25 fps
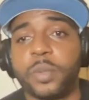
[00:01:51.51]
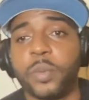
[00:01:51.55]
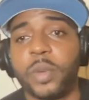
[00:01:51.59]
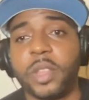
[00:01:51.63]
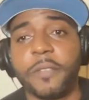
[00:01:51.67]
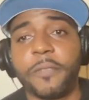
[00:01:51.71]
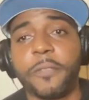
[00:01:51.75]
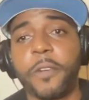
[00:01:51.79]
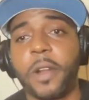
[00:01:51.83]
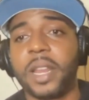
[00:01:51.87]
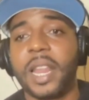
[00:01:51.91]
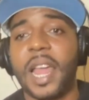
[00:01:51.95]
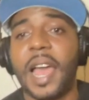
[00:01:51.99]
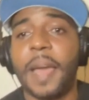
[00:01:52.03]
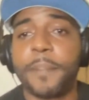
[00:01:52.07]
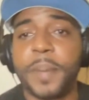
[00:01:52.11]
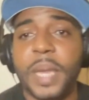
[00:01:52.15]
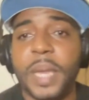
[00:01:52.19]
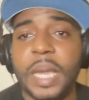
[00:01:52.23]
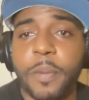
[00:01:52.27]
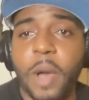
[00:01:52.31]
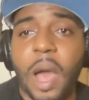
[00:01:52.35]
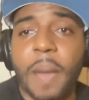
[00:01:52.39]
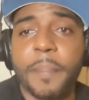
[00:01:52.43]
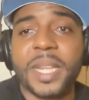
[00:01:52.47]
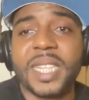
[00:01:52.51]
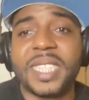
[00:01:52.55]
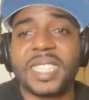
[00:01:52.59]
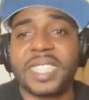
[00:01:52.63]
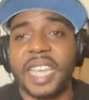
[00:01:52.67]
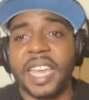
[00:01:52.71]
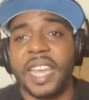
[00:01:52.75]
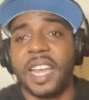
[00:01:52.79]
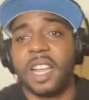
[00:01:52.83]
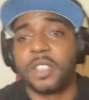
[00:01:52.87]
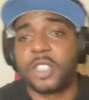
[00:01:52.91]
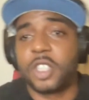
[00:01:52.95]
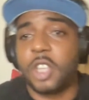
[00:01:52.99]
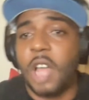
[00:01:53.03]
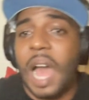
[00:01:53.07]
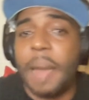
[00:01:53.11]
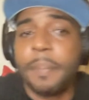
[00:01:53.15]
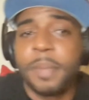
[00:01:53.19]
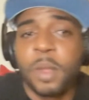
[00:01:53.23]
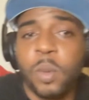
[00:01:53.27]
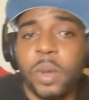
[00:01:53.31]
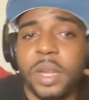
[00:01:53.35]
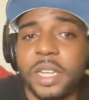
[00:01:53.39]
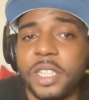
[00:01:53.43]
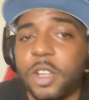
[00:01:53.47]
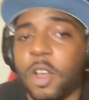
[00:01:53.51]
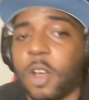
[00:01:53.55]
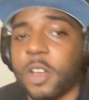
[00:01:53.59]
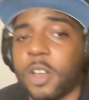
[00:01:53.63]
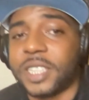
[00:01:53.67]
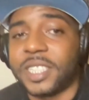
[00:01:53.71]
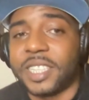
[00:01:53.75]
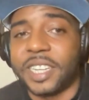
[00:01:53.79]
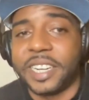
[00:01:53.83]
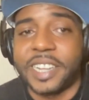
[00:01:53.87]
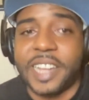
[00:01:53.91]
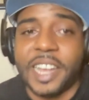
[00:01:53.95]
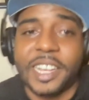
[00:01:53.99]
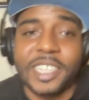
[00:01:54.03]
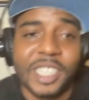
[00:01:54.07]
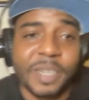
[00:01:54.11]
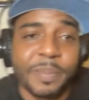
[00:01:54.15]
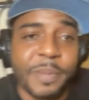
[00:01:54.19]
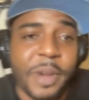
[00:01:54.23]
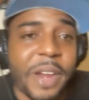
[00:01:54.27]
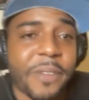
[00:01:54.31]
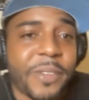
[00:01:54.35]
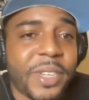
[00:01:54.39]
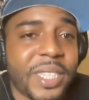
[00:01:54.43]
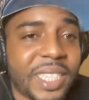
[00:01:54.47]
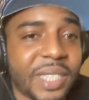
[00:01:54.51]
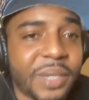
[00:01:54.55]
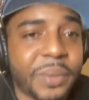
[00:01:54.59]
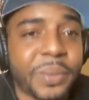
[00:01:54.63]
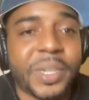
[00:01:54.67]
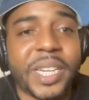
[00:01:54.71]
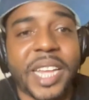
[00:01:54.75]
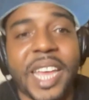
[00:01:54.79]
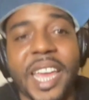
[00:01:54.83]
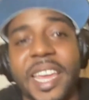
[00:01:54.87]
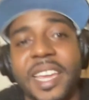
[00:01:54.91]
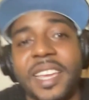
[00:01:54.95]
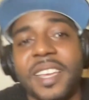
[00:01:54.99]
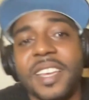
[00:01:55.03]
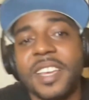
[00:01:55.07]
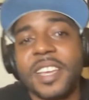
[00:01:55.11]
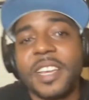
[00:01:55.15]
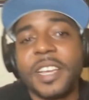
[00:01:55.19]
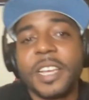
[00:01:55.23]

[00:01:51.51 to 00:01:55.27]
We're the frontline people. I'm in sales, so I'm the one talking to the customer every single day.